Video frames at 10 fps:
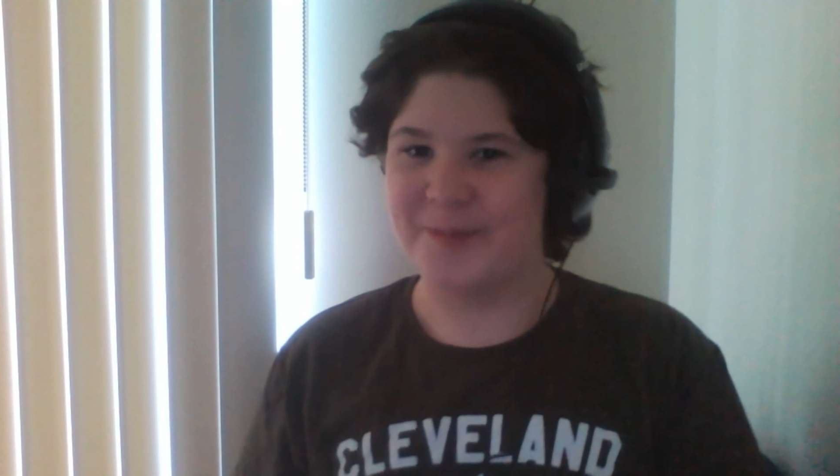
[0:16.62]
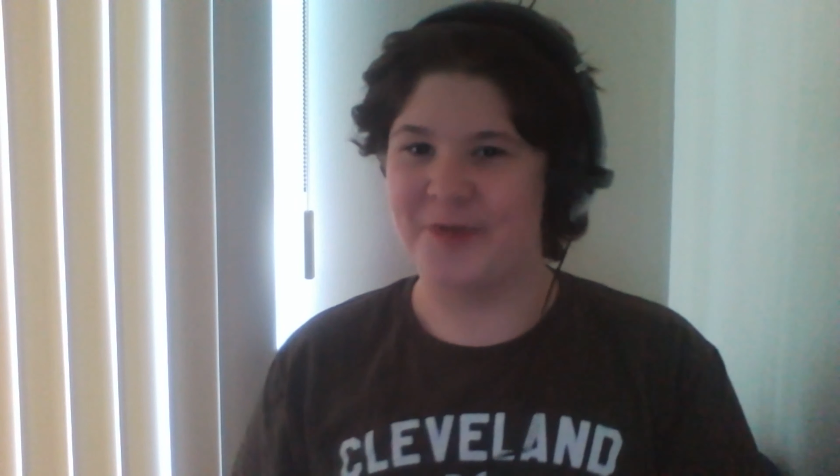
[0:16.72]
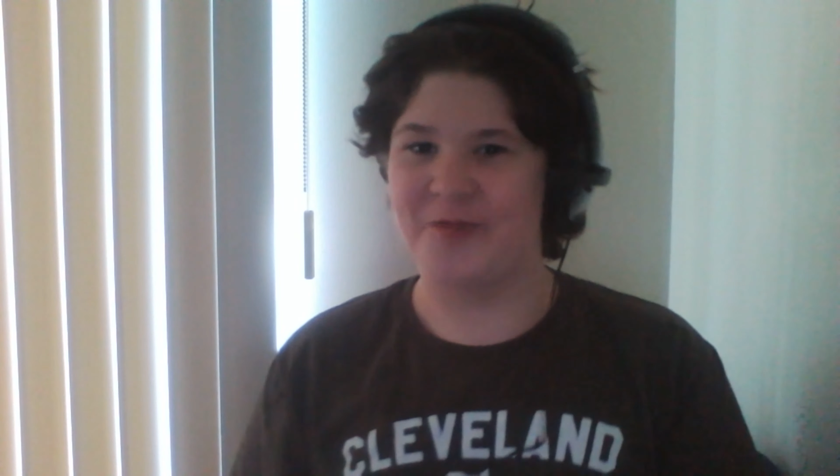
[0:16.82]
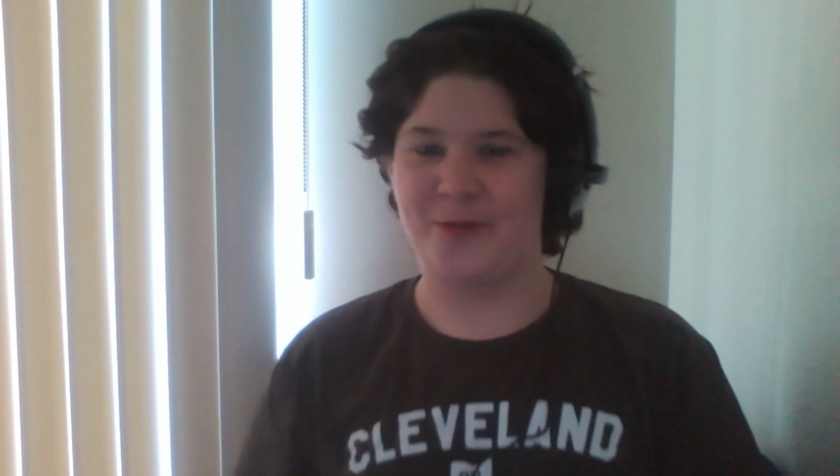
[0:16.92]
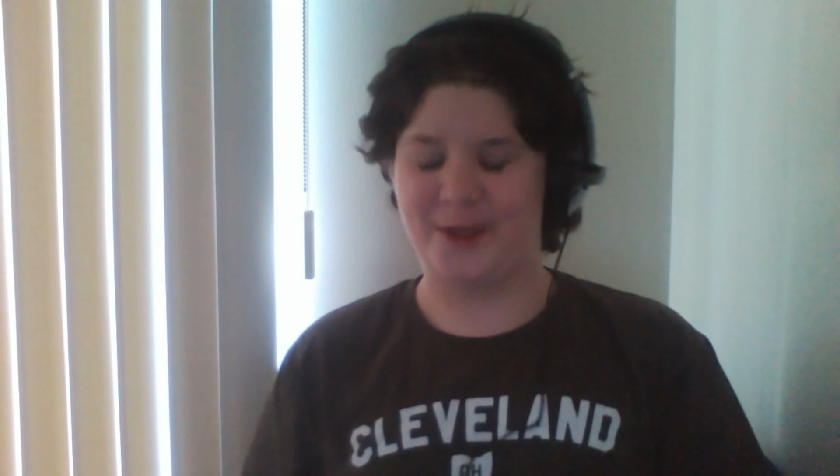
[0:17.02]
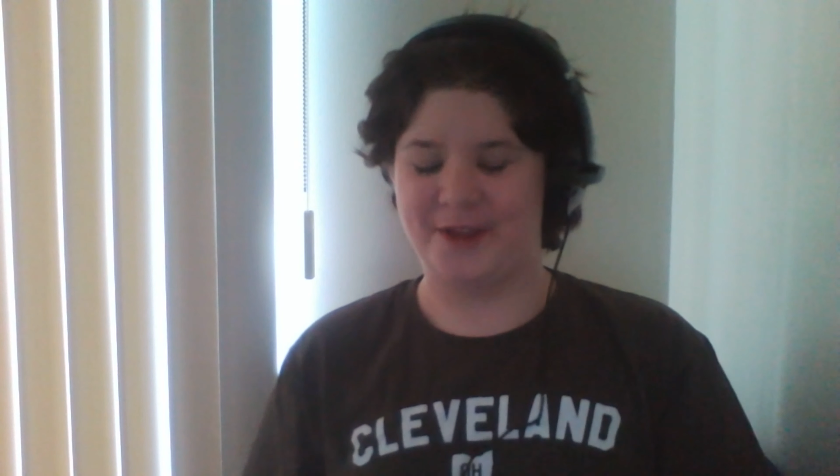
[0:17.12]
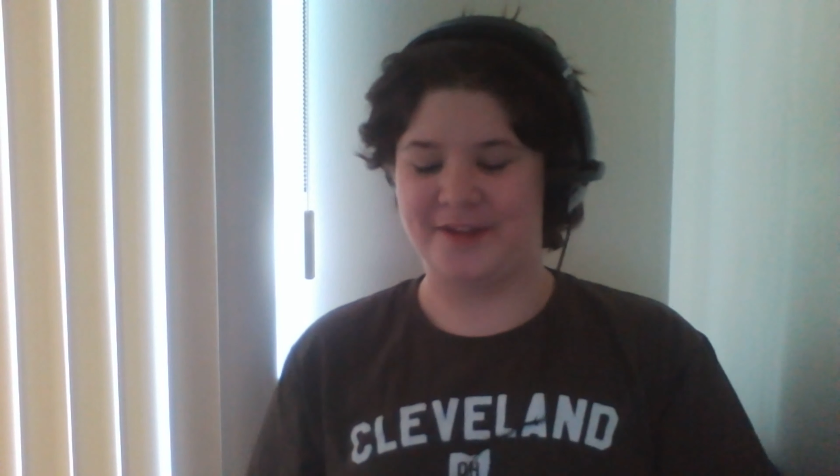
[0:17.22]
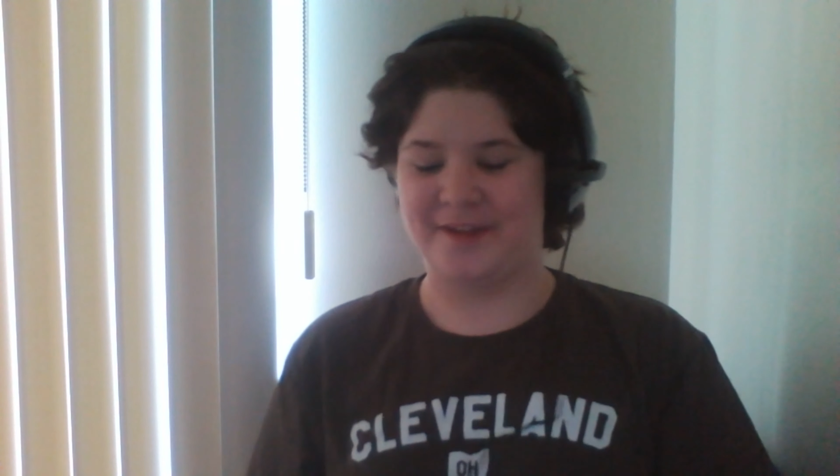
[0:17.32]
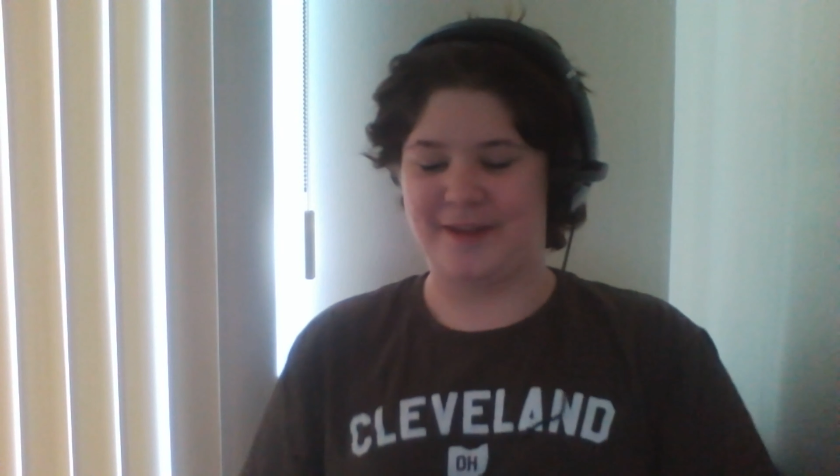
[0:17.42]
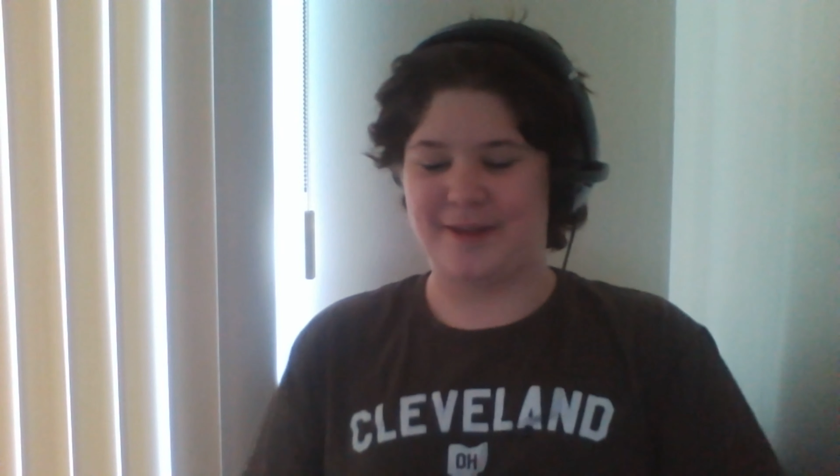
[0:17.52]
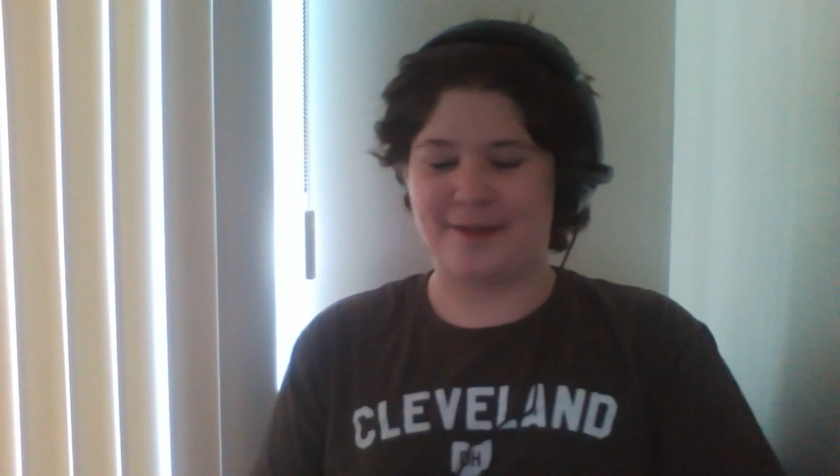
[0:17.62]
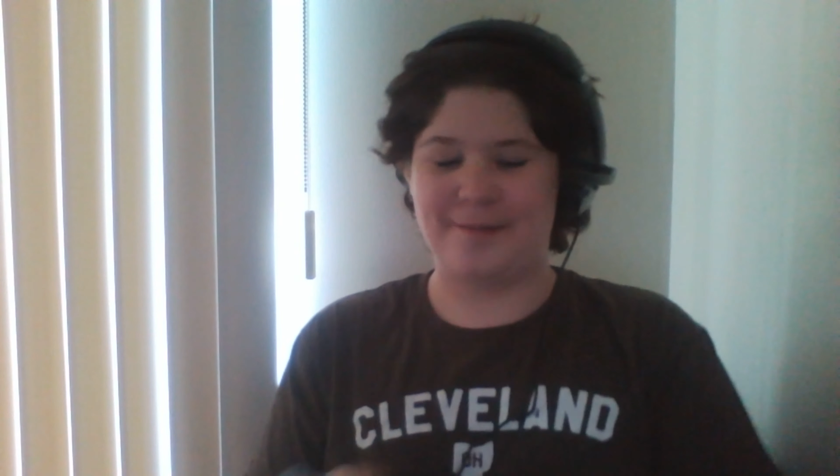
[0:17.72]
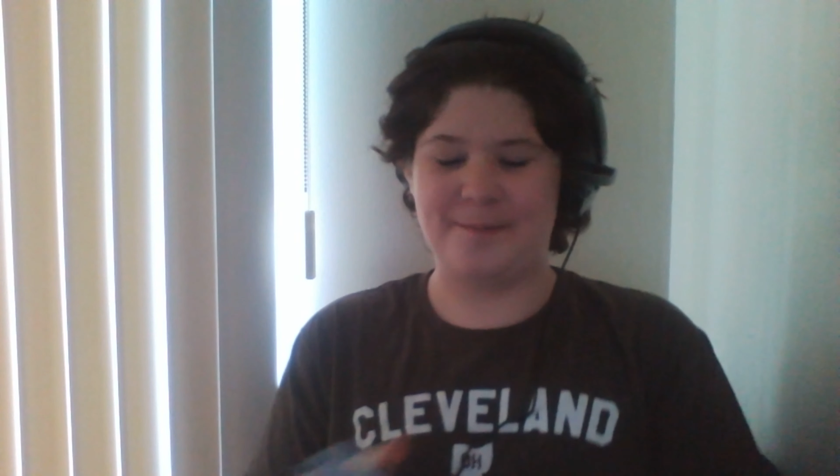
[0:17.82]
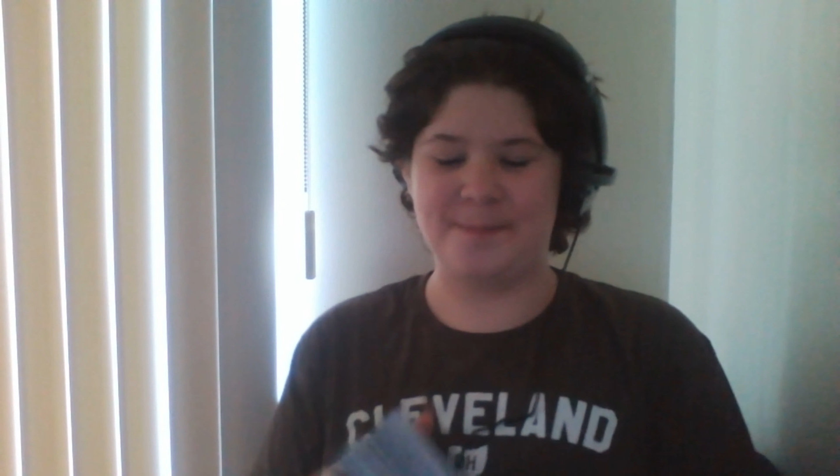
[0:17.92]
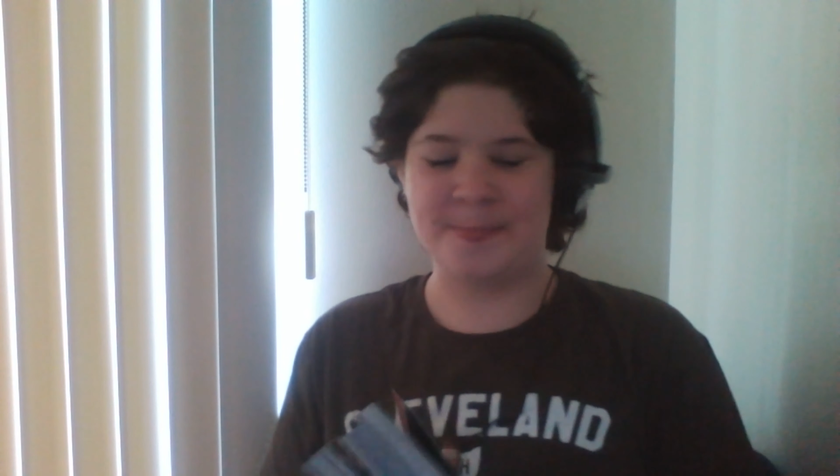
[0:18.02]
before we get to this.
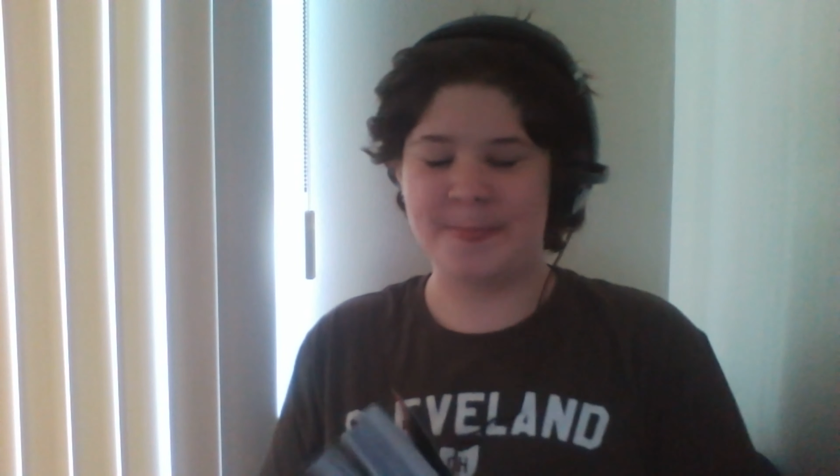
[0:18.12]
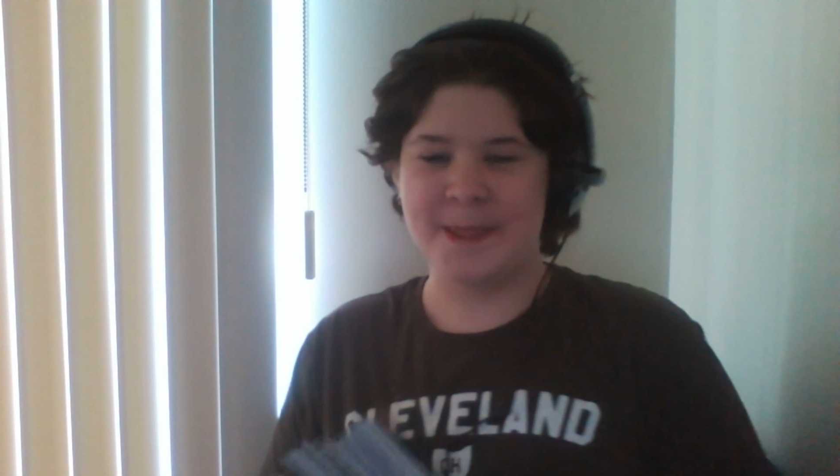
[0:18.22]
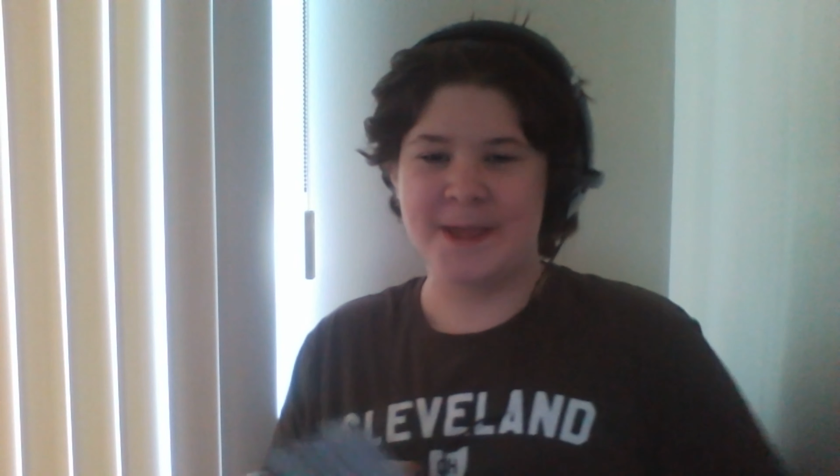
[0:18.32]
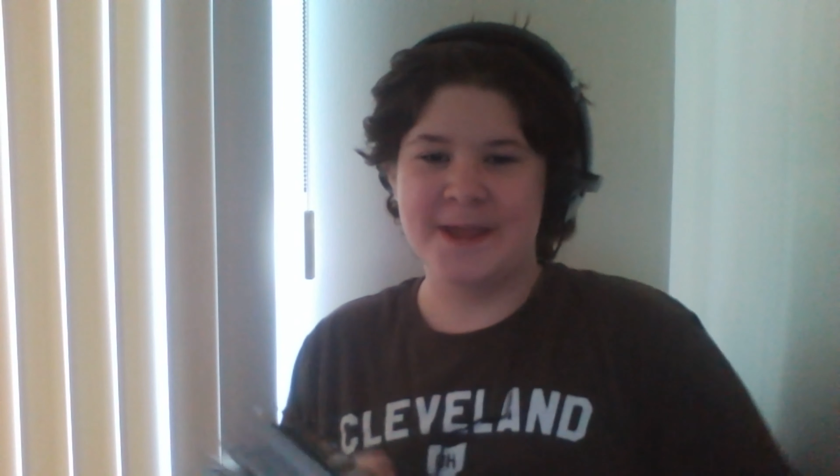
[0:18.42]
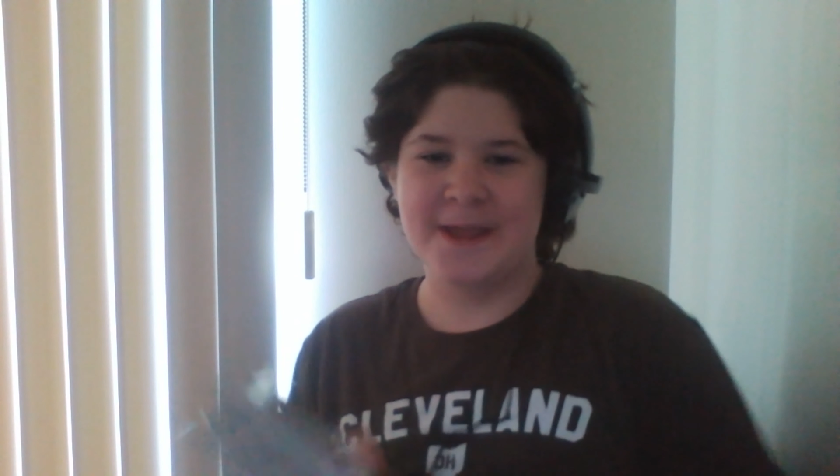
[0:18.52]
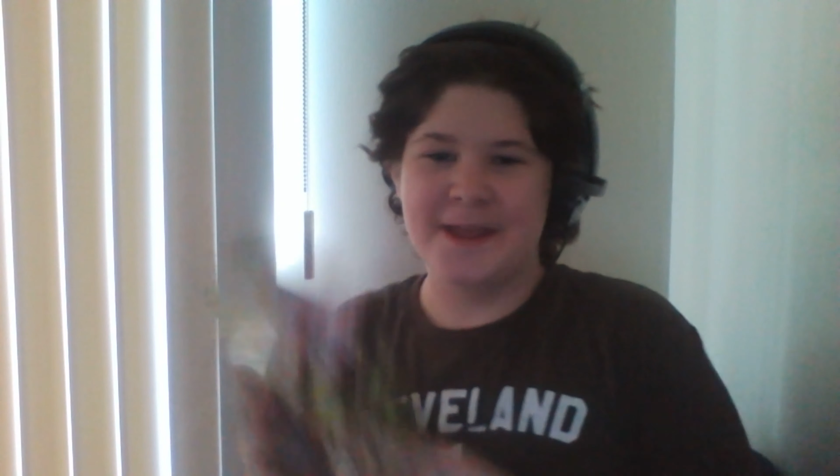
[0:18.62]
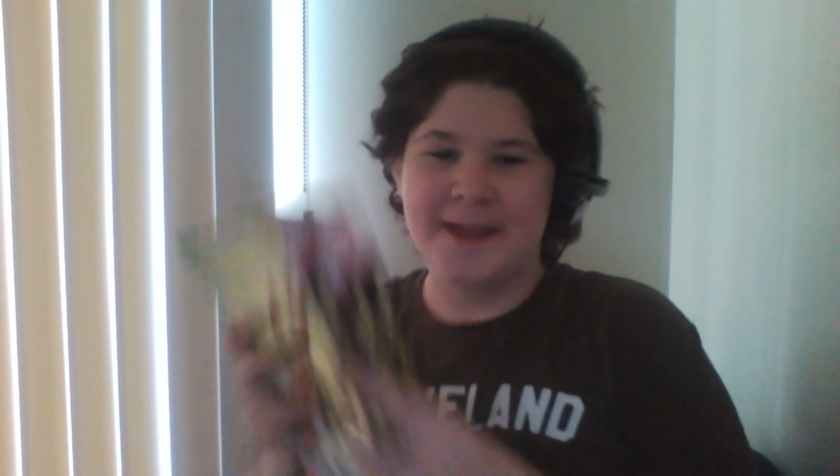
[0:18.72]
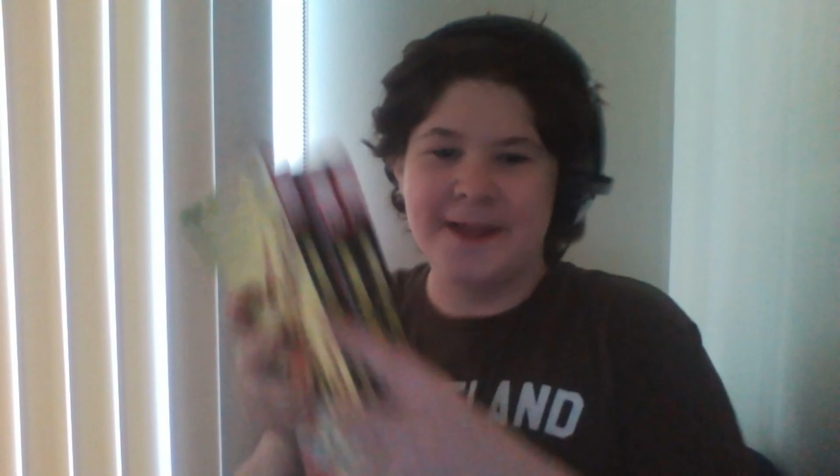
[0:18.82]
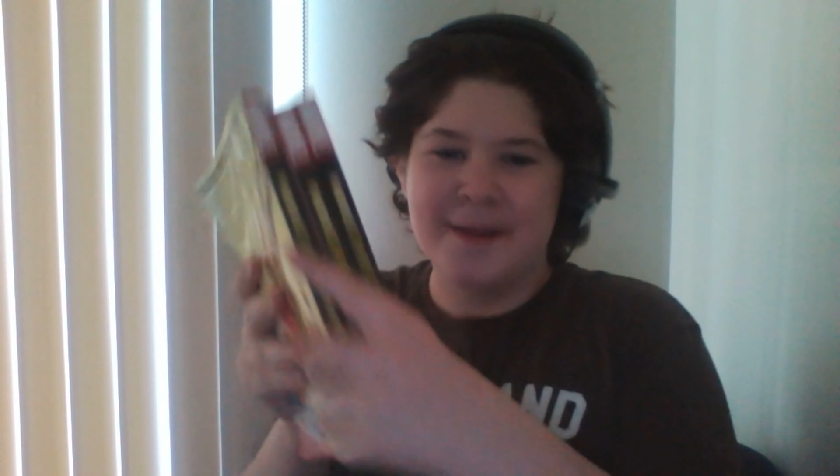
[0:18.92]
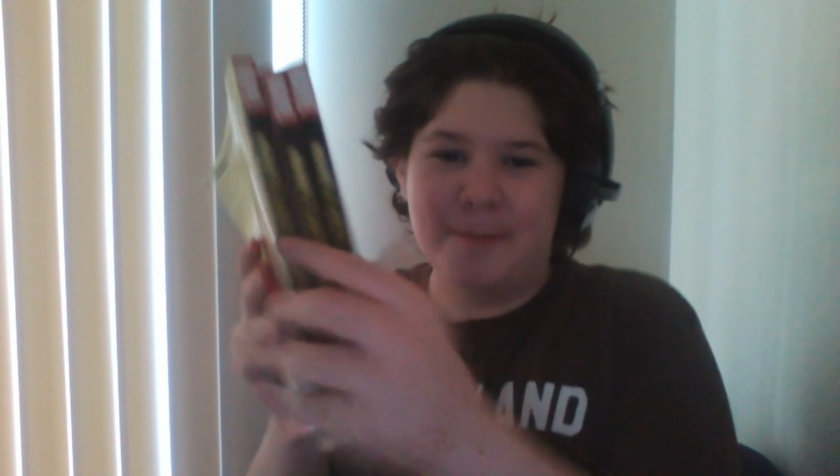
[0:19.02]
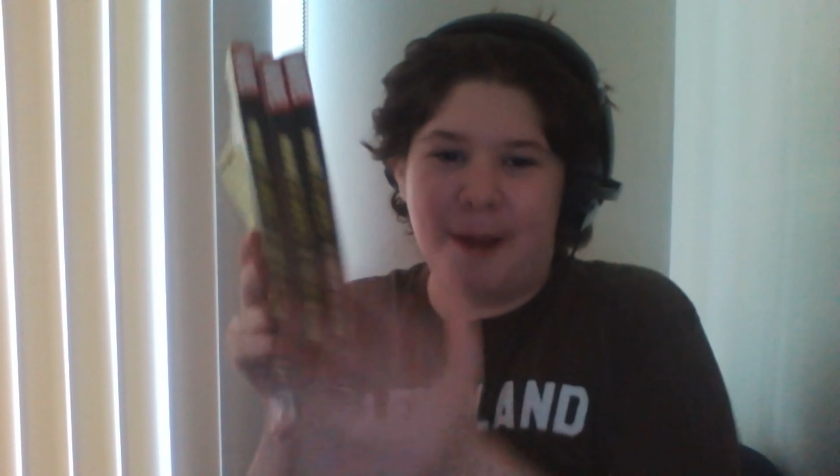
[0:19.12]
My